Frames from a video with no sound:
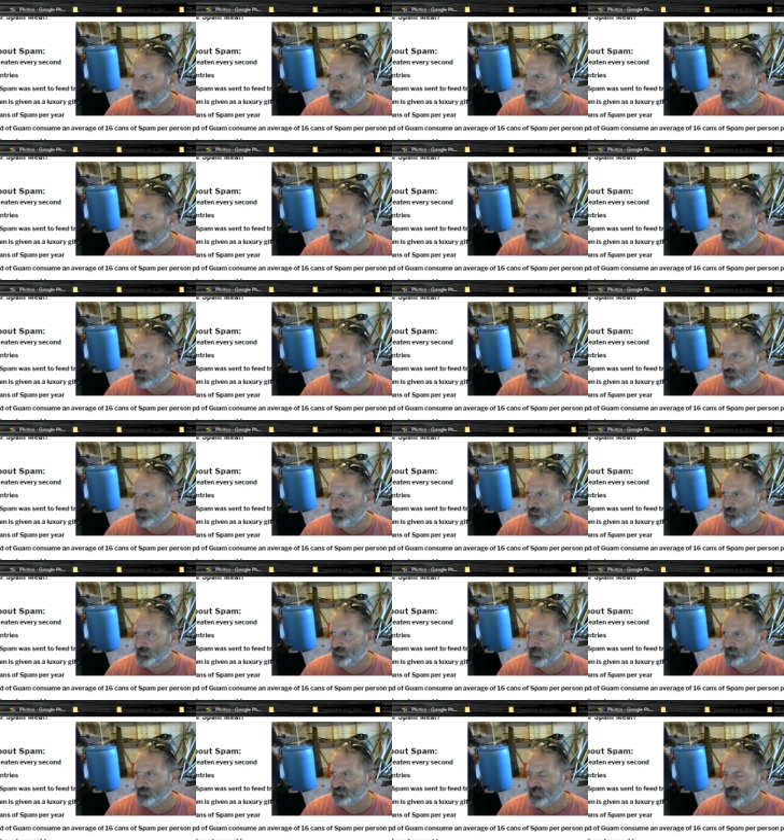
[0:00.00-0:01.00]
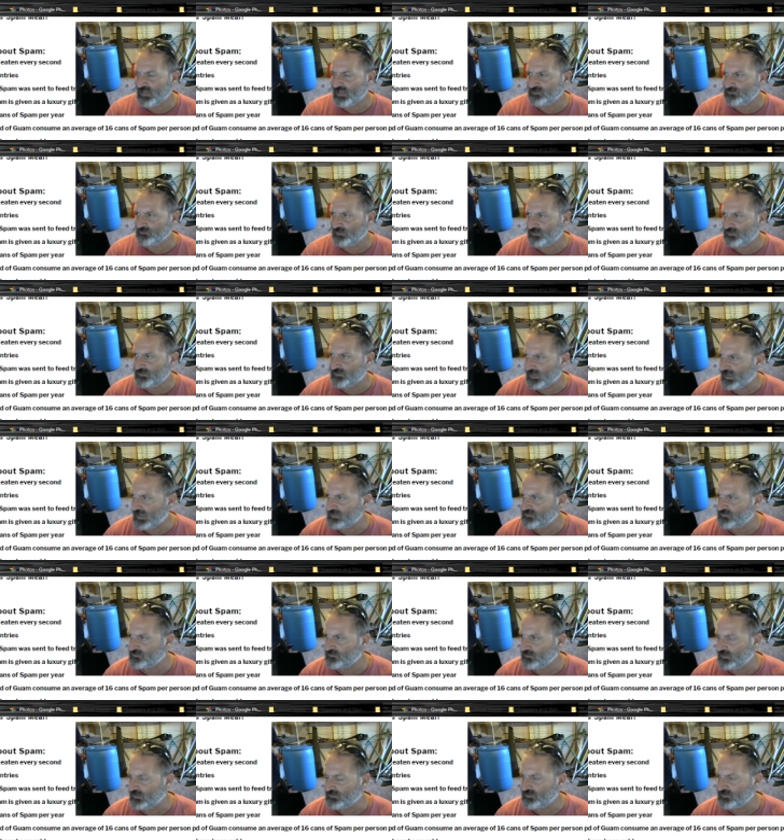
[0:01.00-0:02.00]
Honolulu, but I was actually attached
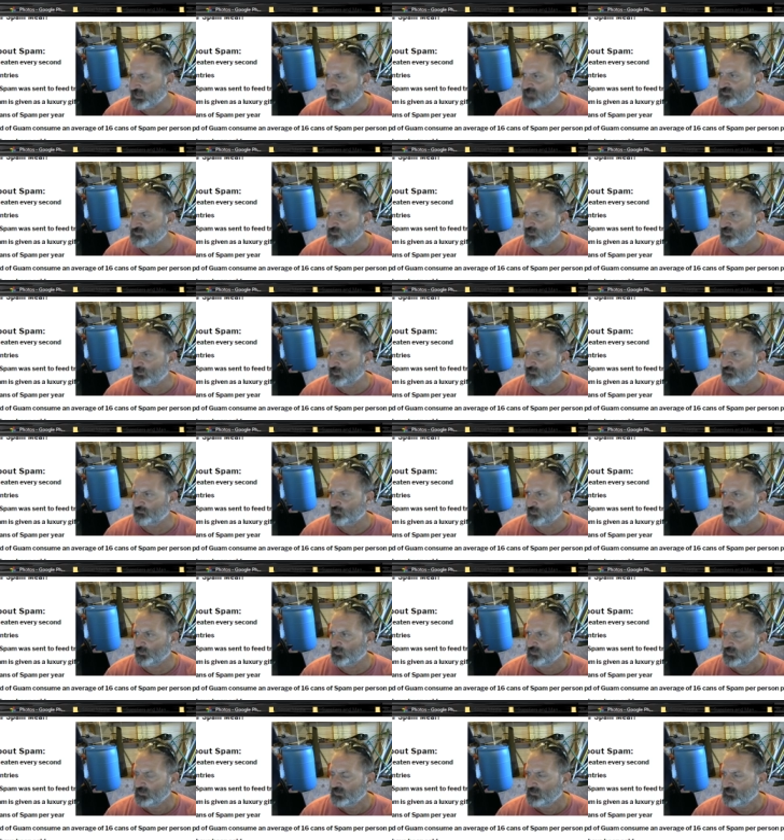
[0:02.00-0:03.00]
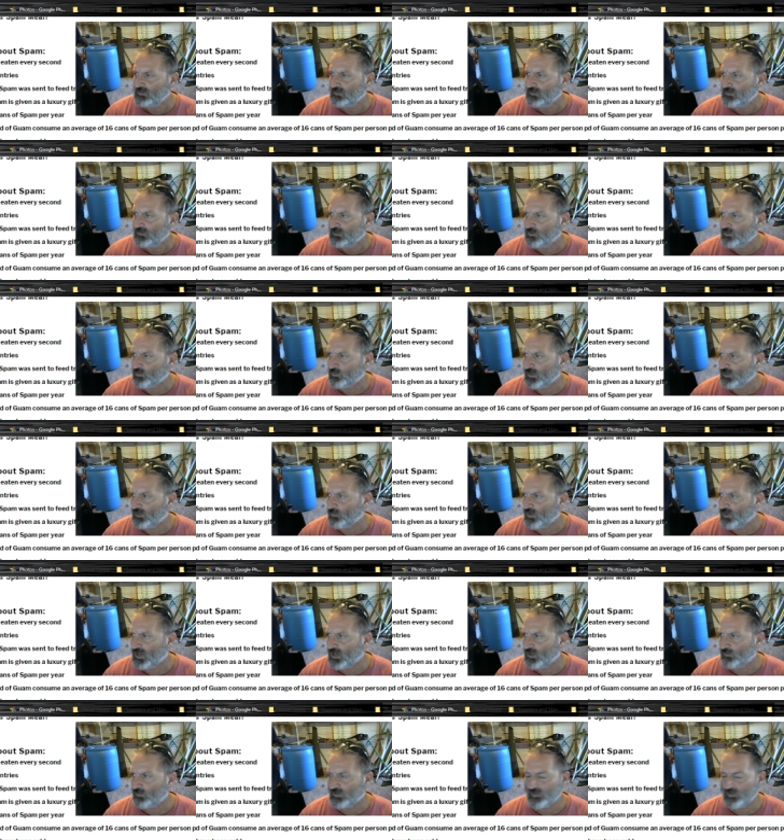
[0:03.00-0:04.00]
attached there for quite a
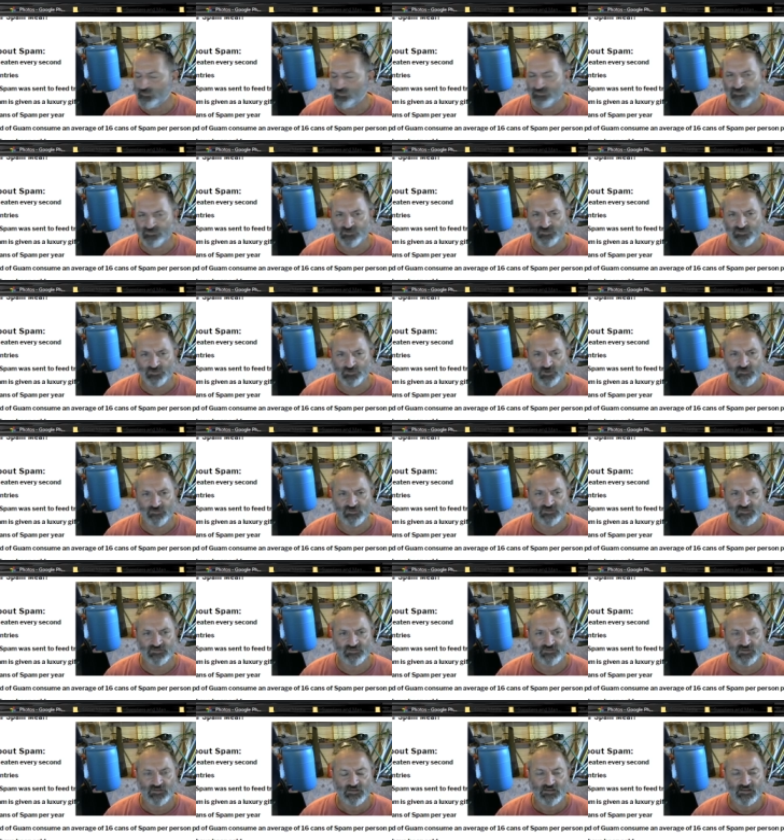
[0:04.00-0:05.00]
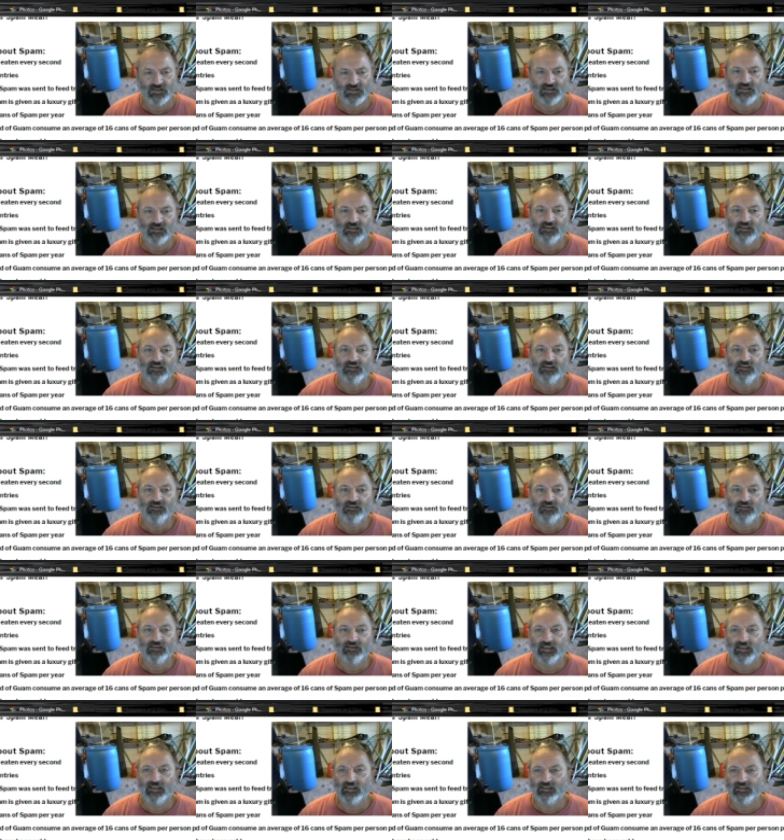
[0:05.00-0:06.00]
while when I was in the service.
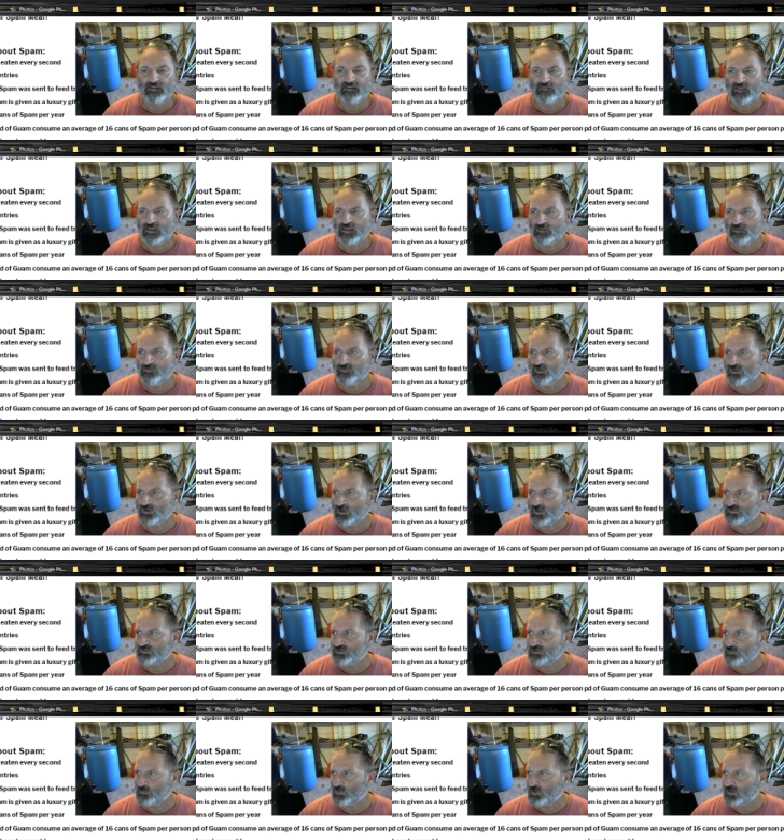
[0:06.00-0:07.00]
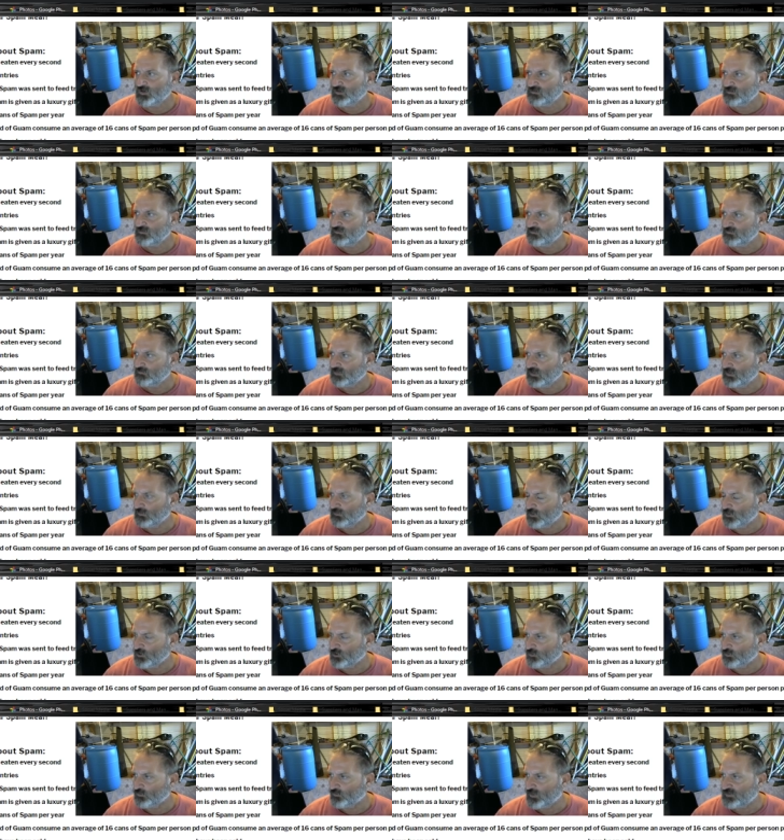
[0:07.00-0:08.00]
And like if you go somewhere a
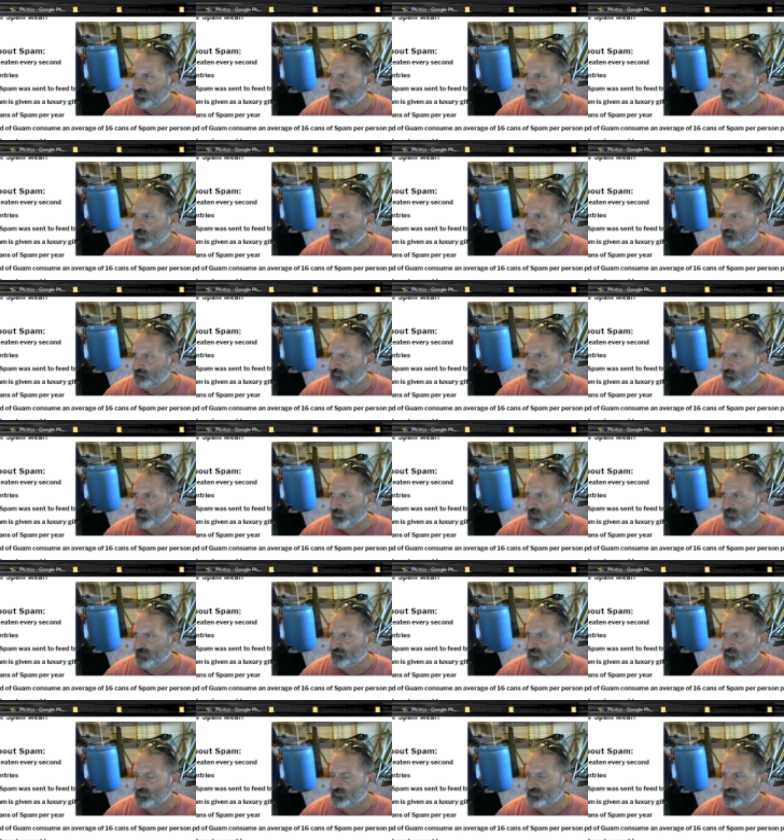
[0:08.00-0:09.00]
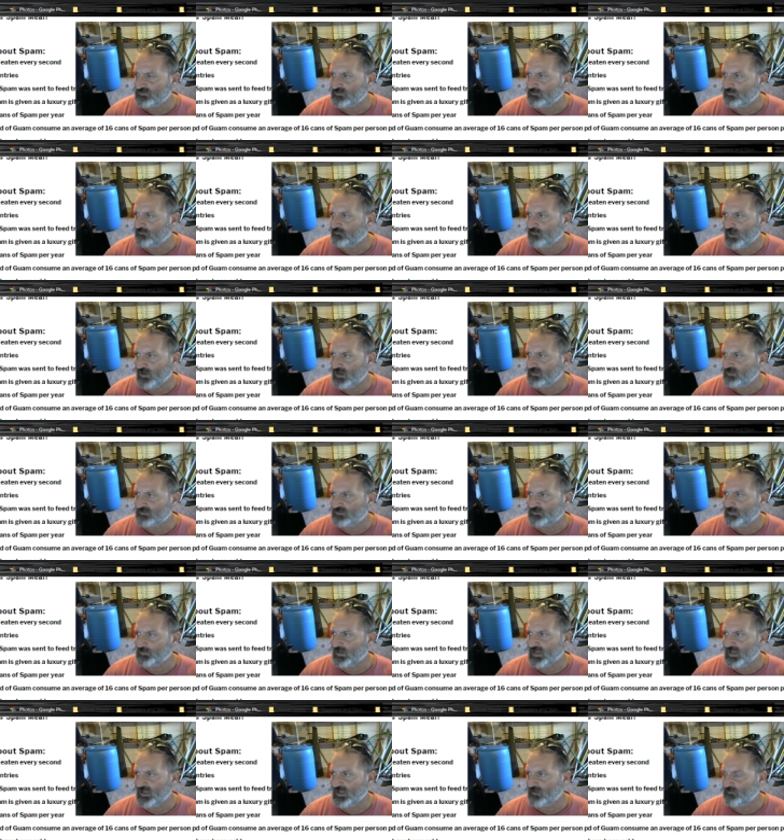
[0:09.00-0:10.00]
local restaurant for breakfast, fried
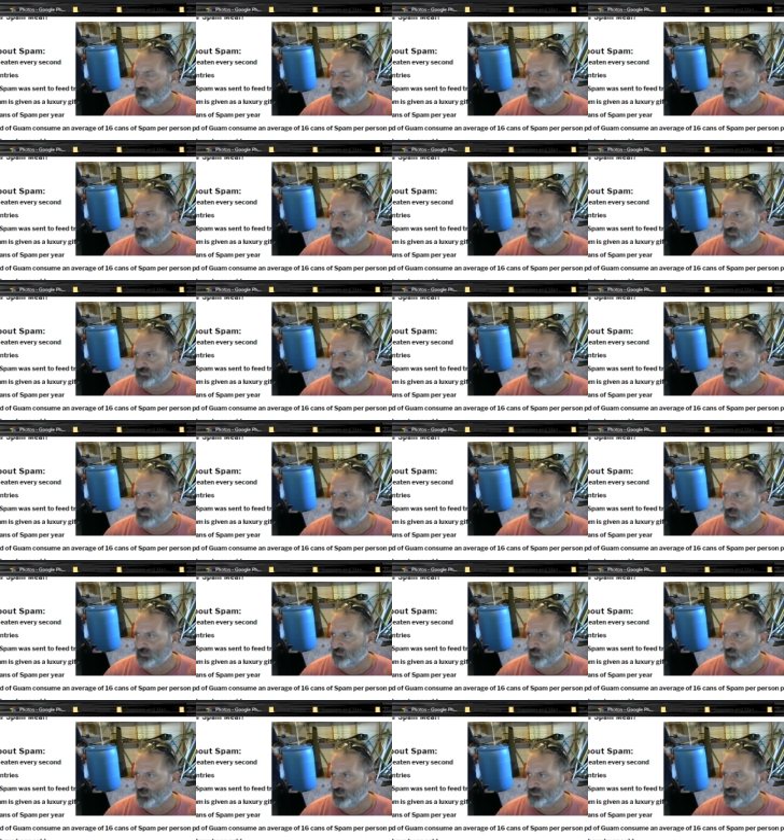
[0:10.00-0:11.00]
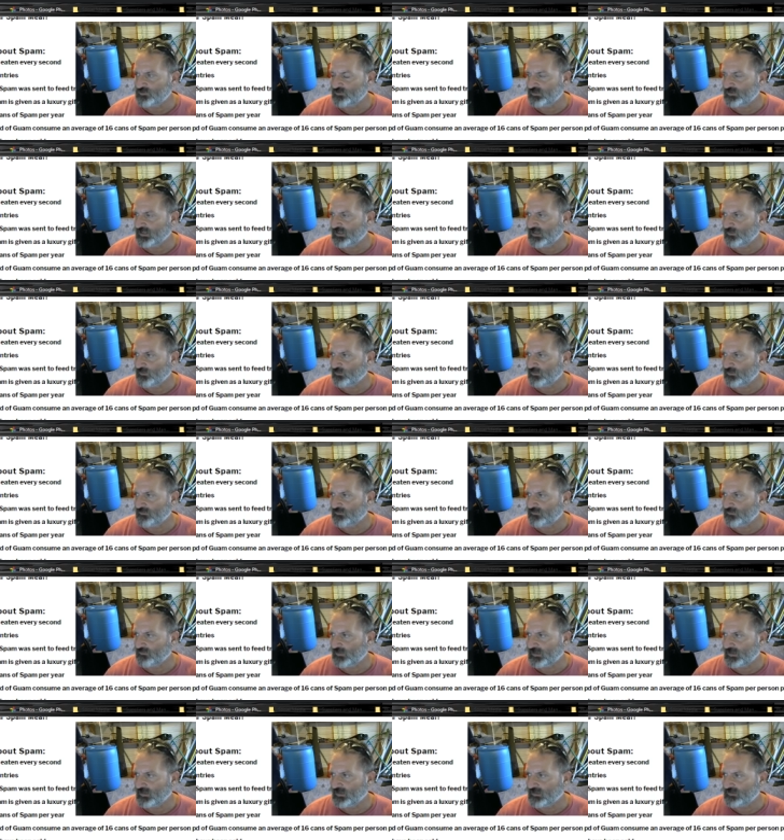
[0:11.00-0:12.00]
spam is like what you get with
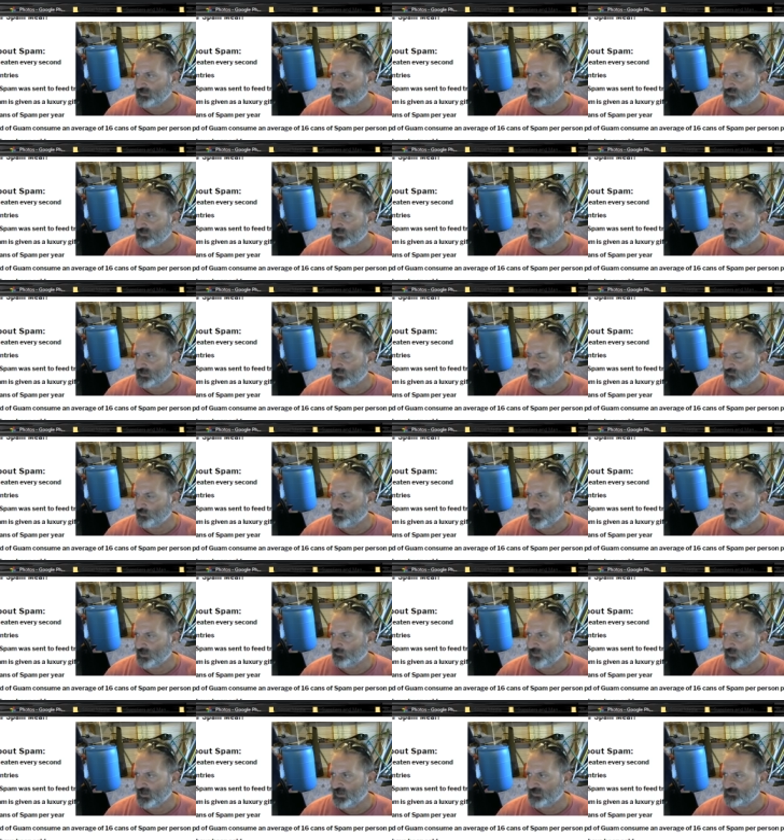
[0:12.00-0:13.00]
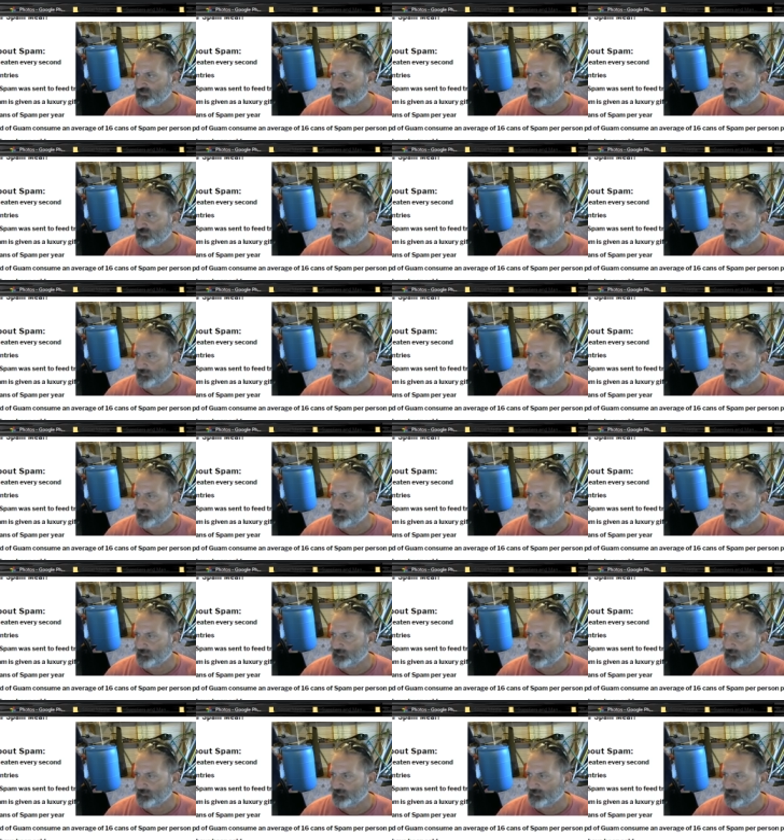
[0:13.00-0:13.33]
eggs and white rice.